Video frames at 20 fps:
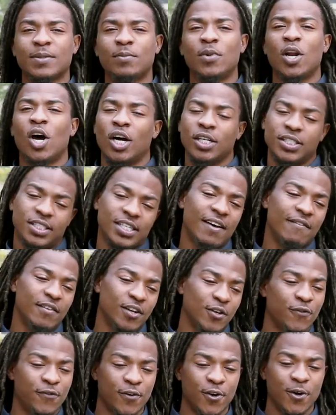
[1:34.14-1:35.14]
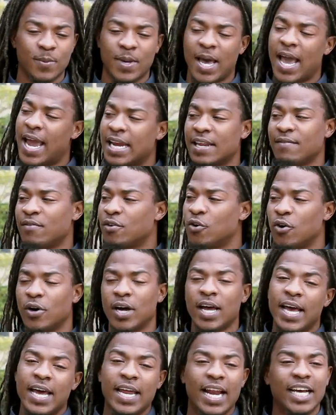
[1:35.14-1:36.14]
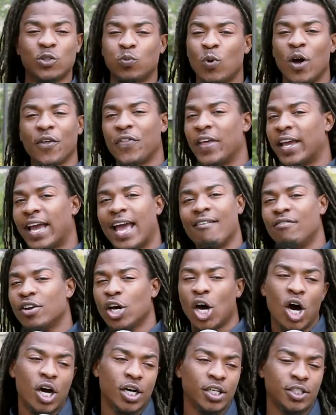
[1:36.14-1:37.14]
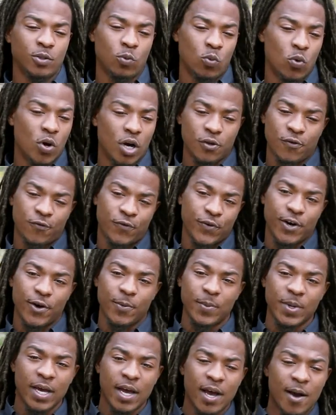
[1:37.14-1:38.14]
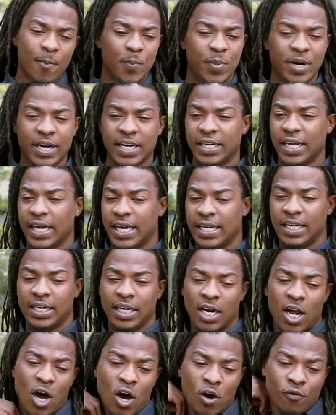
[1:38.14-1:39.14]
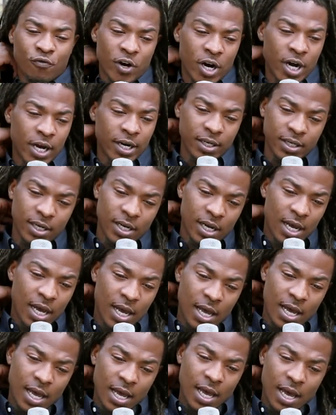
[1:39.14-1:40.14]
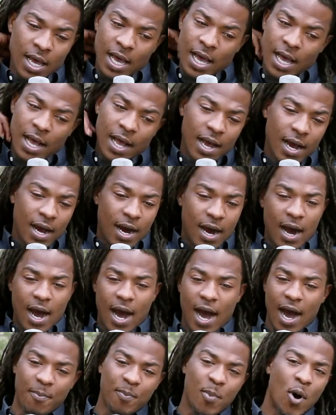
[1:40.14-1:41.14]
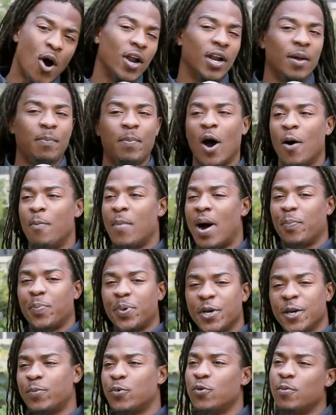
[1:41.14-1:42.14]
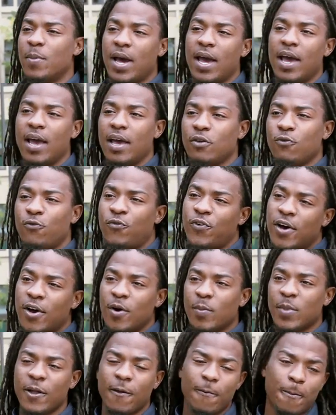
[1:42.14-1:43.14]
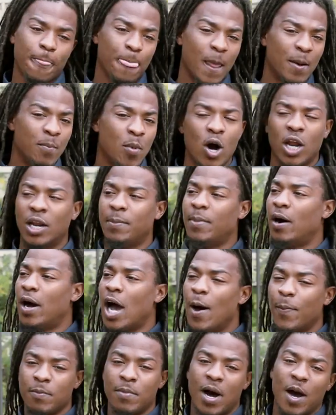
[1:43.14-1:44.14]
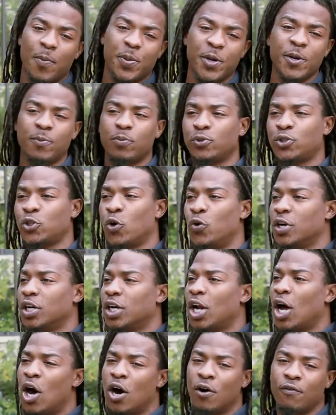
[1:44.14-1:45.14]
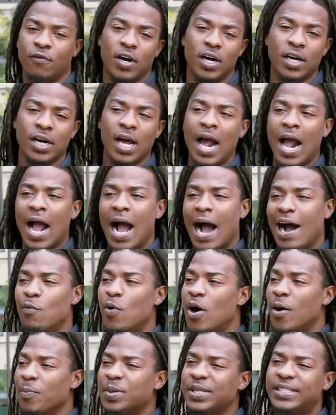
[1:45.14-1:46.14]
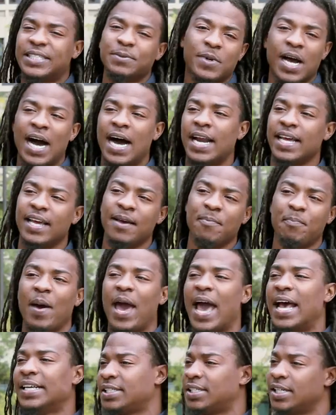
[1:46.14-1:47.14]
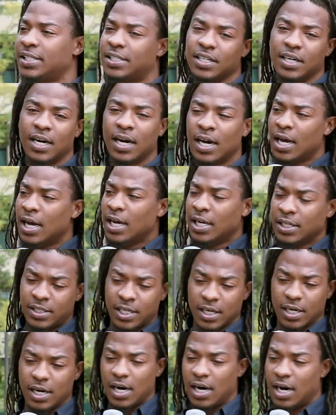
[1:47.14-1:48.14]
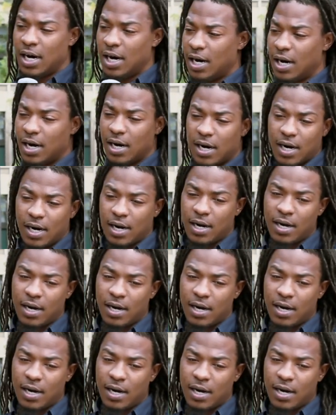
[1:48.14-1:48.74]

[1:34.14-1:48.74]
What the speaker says: some longevity, you feel me? I ain't even going, that's one thing every artist should want, you feel me? But in the long run, I'm all about my people, man, you feel me? I'm all about helping my people. So in the long run, I want to be some kind of ambassador to